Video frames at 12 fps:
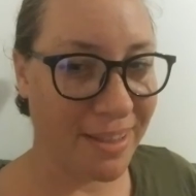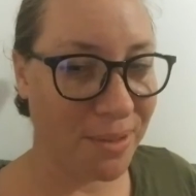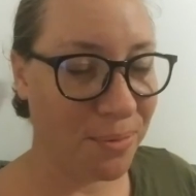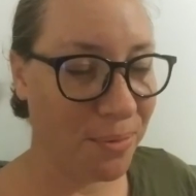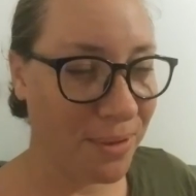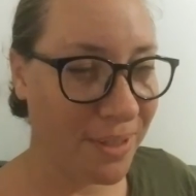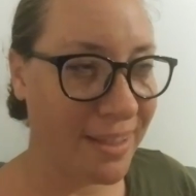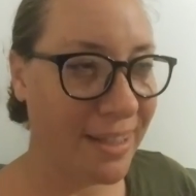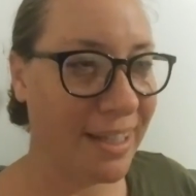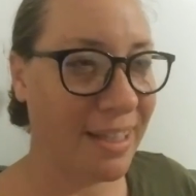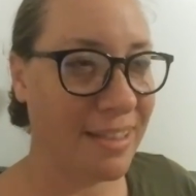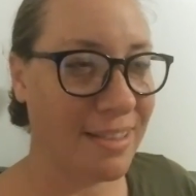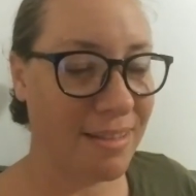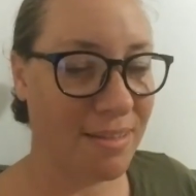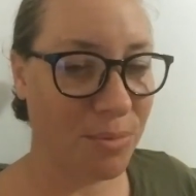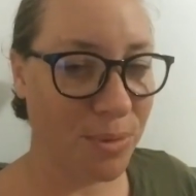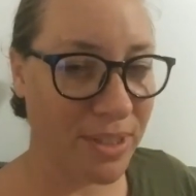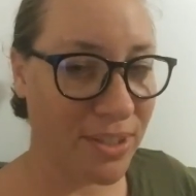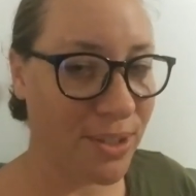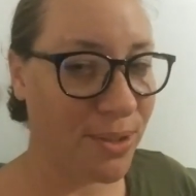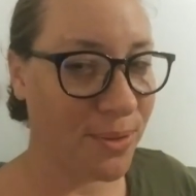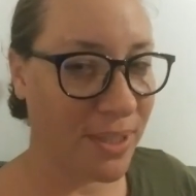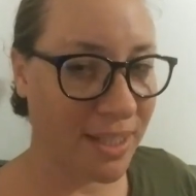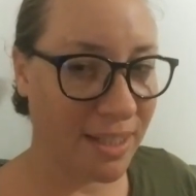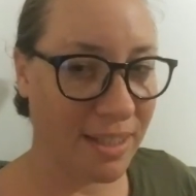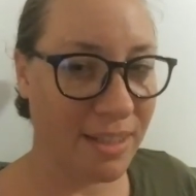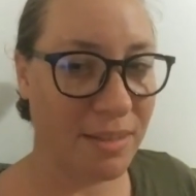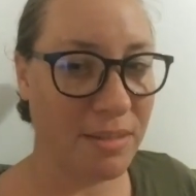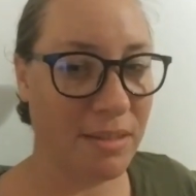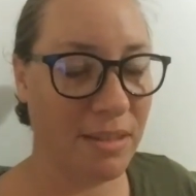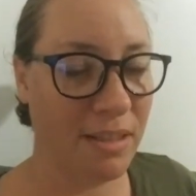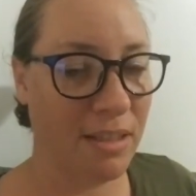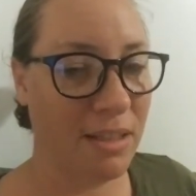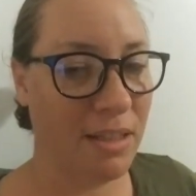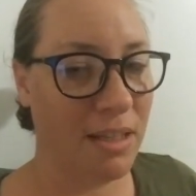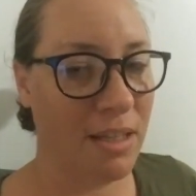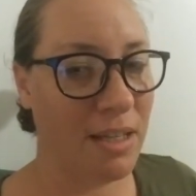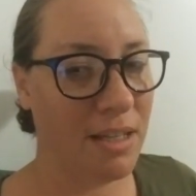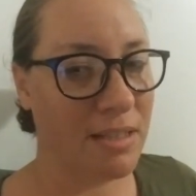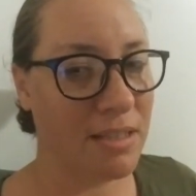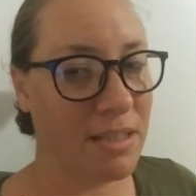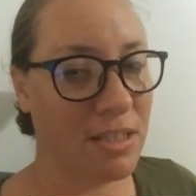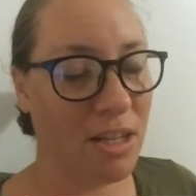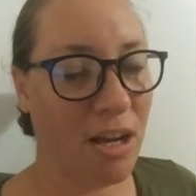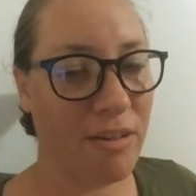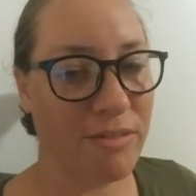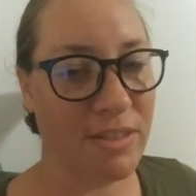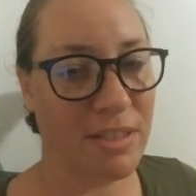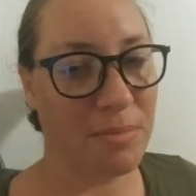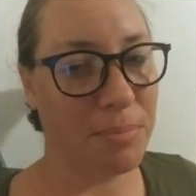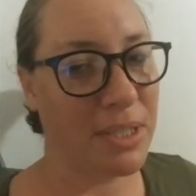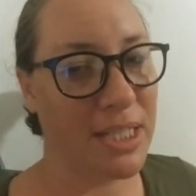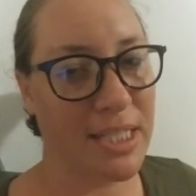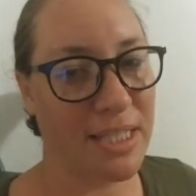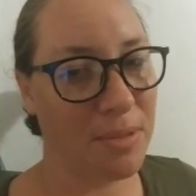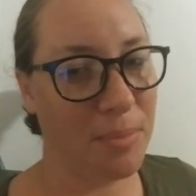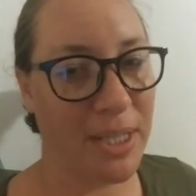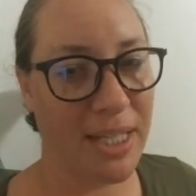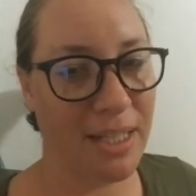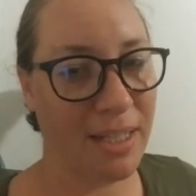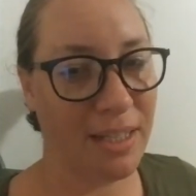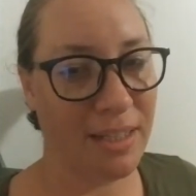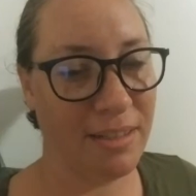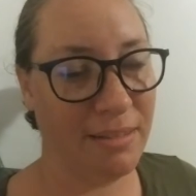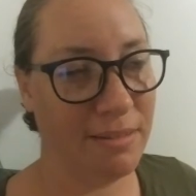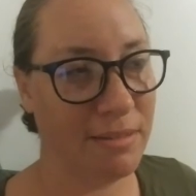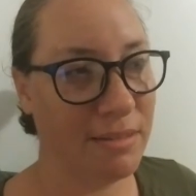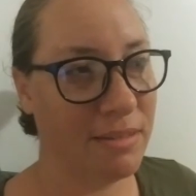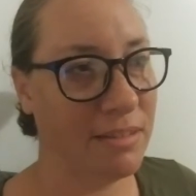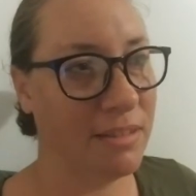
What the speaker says: They really reel you in, and it's the softest place to be, and